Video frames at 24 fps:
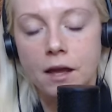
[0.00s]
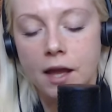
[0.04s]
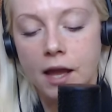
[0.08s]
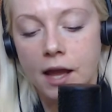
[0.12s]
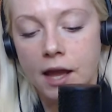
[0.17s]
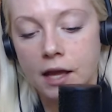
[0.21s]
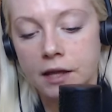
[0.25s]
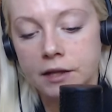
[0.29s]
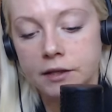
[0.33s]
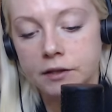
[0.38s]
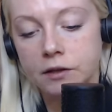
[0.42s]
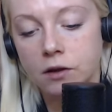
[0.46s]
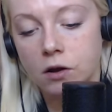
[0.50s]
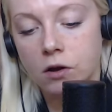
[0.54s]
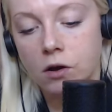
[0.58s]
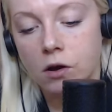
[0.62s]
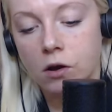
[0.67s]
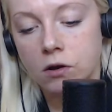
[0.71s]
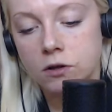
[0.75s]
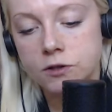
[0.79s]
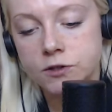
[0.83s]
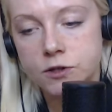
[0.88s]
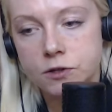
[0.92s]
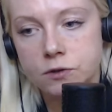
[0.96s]
And
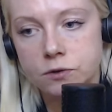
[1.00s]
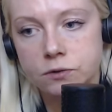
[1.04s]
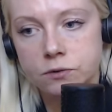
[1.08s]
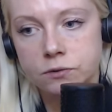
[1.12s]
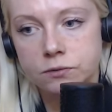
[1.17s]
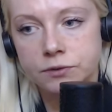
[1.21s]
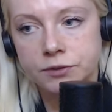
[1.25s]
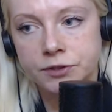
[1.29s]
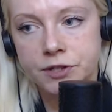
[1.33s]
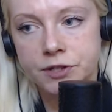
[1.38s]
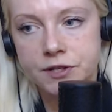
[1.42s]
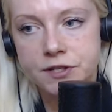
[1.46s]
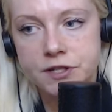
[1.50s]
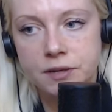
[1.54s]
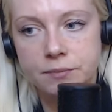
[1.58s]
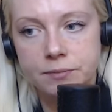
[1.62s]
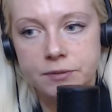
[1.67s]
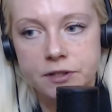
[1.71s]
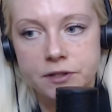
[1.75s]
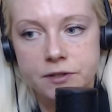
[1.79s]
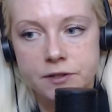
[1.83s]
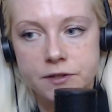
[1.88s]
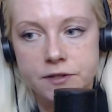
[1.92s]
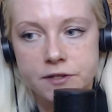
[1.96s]
also there's
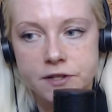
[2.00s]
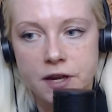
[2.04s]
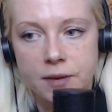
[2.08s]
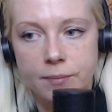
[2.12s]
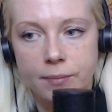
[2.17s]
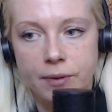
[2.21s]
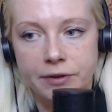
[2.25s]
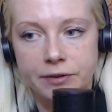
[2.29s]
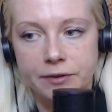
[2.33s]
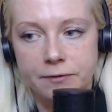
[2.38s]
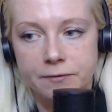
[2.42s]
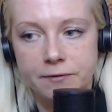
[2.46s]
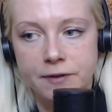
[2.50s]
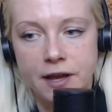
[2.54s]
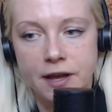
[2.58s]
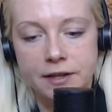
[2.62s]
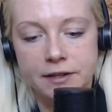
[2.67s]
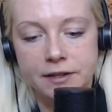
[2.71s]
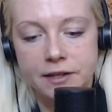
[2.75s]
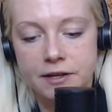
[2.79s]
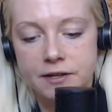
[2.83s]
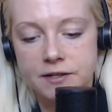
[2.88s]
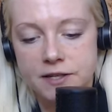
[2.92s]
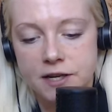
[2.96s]
something to say about the
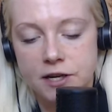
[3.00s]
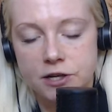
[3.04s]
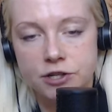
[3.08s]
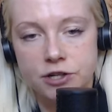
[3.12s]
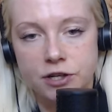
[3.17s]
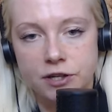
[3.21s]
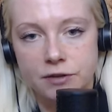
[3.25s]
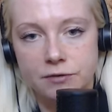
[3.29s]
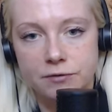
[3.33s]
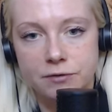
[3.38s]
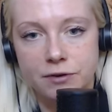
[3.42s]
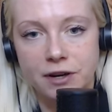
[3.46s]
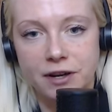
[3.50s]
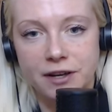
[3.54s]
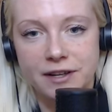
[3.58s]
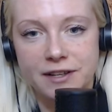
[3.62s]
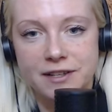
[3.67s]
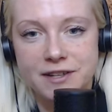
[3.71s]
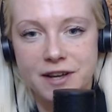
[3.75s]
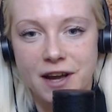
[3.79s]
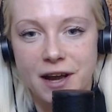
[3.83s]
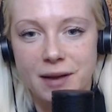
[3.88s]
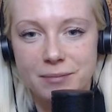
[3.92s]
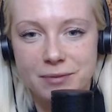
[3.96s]
fact that it's actually
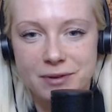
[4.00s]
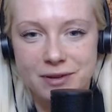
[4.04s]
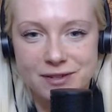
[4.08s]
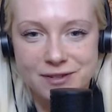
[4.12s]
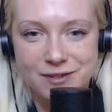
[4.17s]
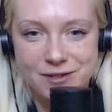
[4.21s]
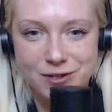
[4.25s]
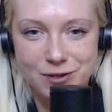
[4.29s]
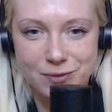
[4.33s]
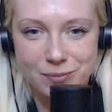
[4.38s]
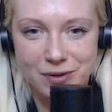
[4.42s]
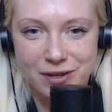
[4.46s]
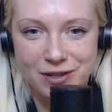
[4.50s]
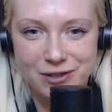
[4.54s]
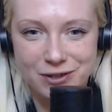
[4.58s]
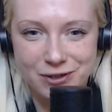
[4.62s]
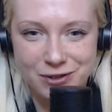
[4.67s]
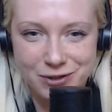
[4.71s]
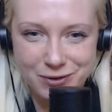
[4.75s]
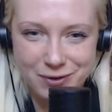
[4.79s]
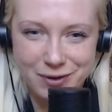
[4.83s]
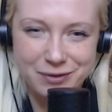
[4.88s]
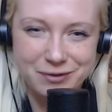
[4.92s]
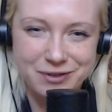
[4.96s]
really time consuming to
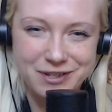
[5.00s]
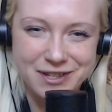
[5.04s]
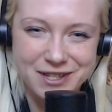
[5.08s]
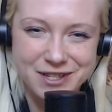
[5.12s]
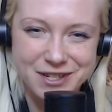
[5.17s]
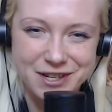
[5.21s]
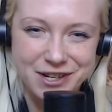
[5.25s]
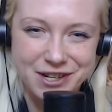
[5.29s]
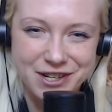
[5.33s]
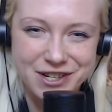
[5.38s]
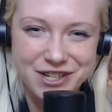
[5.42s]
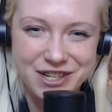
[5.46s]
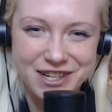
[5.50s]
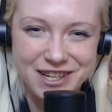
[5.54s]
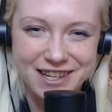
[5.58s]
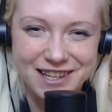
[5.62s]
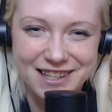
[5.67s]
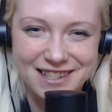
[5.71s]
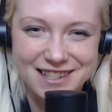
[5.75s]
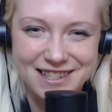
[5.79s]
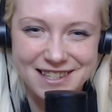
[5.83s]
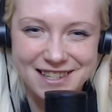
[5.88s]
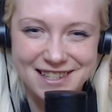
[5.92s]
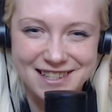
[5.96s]
do a research
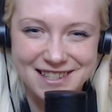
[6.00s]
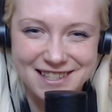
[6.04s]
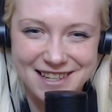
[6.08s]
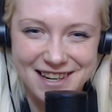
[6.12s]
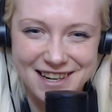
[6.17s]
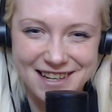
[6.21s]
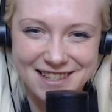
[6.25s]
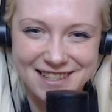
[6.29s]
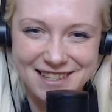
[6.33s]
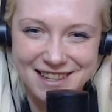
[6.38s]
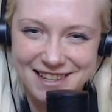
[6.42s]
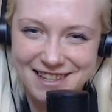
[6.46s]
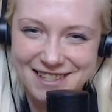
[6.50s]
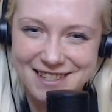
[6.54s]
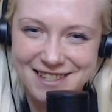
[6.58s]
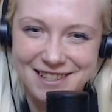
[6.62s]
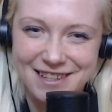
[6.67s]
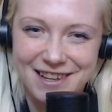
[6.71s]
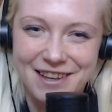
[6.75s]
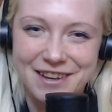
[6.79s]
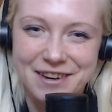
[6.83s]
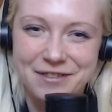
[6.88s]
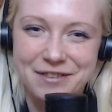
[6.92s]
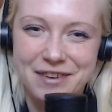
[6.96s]
it, it takes a
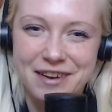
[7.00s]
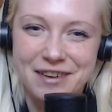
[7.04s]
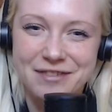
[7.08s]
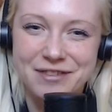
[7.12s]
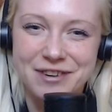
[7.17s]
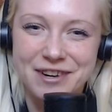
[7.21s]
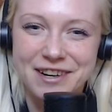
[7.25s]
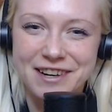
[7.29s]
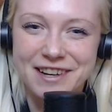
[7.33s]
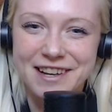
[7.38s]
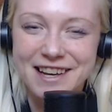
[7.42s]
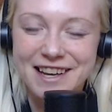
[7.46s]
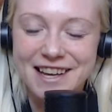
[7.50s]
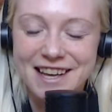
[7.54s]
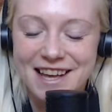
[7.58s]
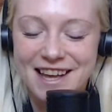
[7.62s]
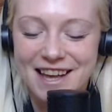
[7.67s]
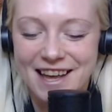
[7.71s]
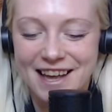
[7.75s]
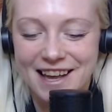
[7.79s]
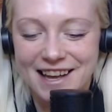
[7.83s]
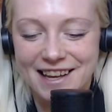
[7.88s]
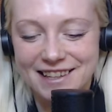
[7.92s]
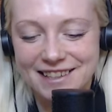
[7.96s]
lot of effort
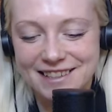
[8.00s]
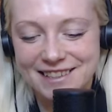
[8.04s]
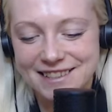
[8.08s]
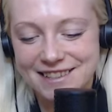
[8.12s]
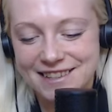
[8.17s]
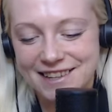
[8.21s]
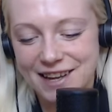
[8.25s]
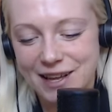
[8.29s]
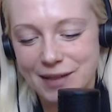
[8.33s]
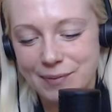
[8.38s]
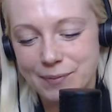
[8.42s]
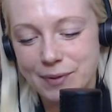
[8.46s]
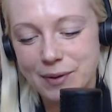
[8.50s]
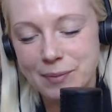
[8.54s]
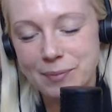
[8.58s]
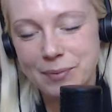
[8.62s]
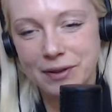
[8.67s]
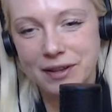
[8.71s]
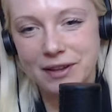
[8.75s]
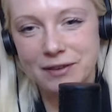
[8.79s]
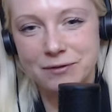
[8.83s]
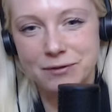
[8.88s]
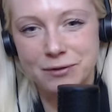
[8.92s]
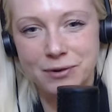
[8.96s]
and uh, and
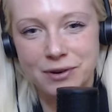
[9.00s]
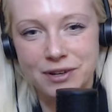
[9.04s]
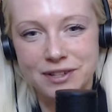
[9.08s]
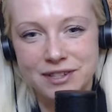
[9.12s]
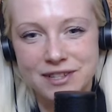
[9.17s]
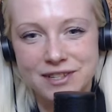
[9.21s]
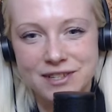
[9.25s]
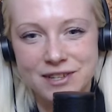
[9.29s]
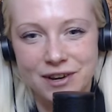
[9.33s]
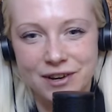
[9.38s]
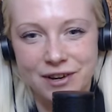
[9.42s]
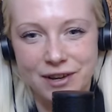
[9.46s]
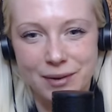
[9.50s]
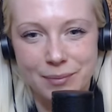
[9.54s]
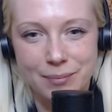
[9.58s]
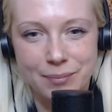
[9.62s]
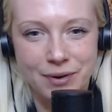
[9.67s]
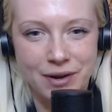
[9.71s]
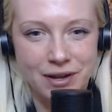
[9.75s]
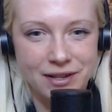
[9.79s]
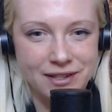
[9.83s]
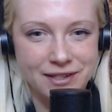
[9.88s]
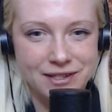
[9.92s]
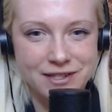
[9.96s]
people avoid talking
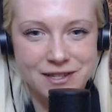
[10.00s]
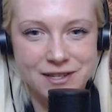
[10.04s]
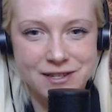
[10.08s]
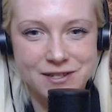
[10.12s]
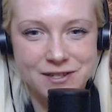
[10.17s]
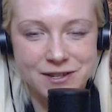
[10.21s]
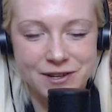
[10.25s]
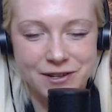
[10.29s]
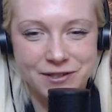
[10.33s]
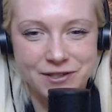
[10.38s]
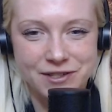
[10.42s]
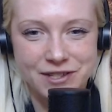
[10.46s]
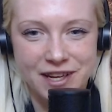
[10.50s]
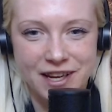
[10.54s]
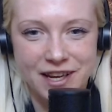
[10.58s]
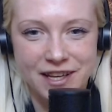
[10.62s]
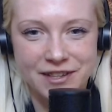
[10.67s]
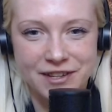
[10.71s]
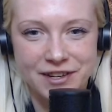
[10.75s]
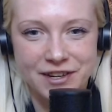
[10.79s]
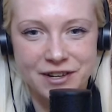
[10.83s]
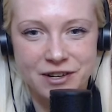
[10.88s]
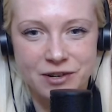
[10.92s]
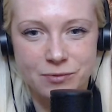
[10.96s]
politics
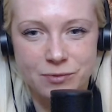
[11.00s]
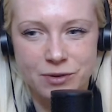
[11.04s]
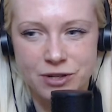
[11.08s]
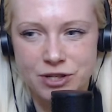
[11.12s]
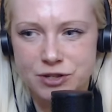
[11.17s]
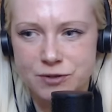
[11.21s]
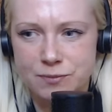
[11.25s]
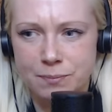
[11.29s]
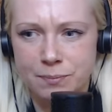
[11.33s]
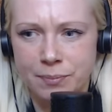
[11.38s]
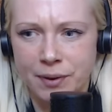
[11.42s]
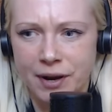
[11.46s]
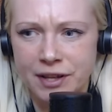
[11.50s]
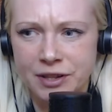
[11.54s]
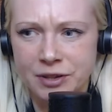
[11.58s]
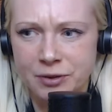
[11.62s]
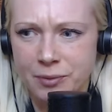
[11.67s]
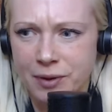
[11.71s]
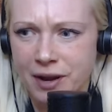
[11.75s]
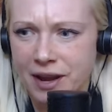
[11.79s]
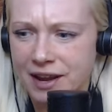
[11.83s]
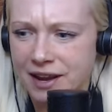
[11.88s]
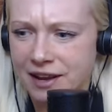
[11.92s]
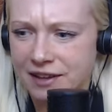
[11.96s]
altogether which by
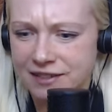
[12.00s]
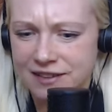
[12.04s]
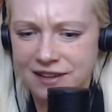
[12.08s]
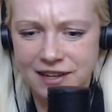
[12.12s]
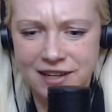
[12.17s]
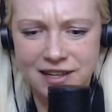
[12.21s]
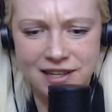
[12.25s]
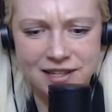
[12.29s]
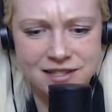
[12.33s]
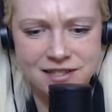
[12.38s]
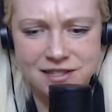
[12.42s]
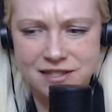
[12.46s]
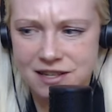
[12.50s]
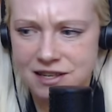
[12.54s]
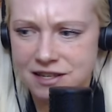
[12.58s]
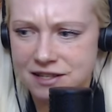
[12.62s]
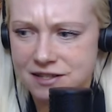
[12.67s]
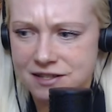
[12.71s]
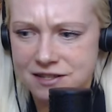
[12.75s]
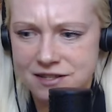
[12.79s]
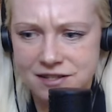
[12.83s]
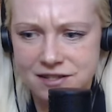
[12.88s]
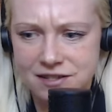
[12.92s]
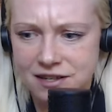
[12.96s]
the way i think it's
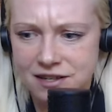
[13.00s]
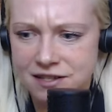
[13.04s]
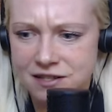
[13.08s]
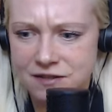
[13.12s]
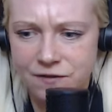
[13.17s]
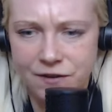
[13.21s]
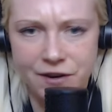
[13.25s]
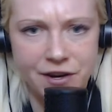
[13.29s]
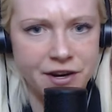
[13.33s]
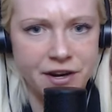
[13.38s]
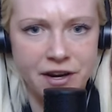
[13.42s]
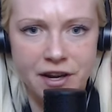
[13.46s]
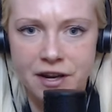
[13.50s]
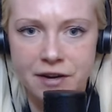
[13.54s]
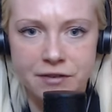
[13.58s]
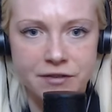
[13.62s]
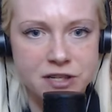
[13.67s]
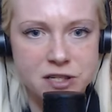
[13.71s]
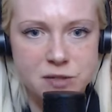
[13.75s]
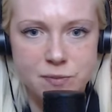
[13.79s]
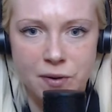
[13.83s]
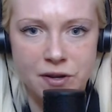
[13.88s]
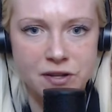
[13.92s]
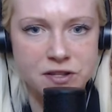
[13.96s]
it's it's very
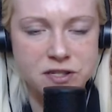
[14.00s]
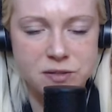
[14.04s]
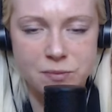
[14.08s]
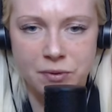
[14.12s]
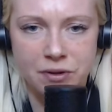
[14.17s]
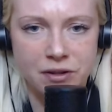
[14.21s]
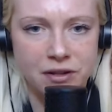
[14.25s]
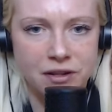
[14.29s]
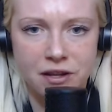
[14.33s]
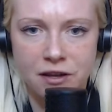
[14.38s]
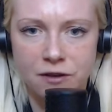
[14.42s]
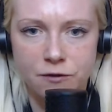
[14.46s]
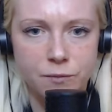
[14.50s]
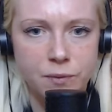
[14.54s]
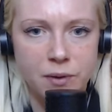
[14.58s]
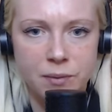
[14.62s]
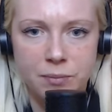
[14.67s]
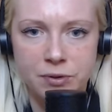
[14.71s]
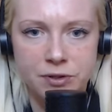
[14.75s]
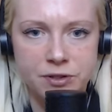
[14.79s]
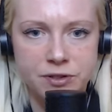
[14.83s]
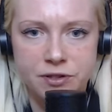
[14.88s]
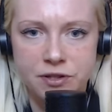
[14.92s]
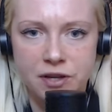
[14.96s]
irresponsible of
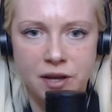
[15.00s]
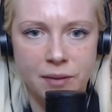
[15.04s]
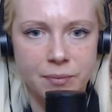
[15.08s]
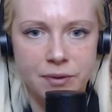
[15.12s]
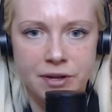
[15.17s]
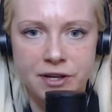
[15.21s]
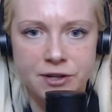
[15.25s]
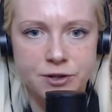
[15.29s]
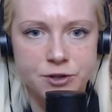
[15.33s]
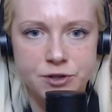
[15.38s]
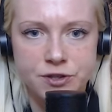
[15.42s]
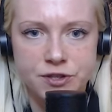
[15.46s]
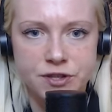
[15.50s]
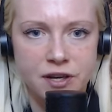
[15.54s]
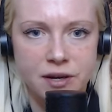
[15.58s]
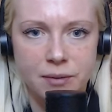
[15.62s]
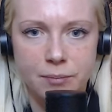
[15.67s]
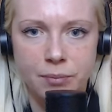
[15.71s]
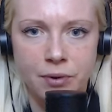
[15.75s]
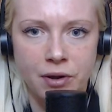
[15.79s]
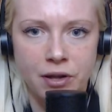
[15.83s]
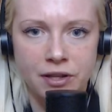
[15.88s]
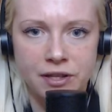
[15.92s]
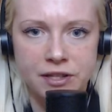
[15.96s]
people to not be interested
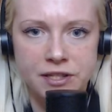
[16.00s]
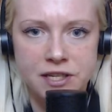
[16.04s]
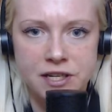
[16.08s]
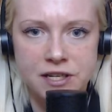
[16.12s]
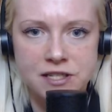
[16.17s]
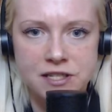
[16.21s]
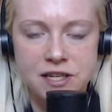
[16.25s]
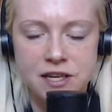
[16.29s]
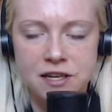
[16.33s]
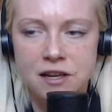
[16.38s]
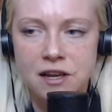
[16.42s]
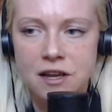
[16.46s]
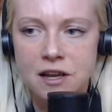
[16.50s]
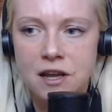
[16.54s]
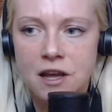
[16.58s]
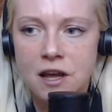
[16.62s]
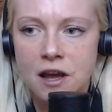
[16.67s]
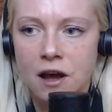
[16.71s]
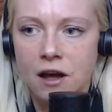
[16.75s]
in politics and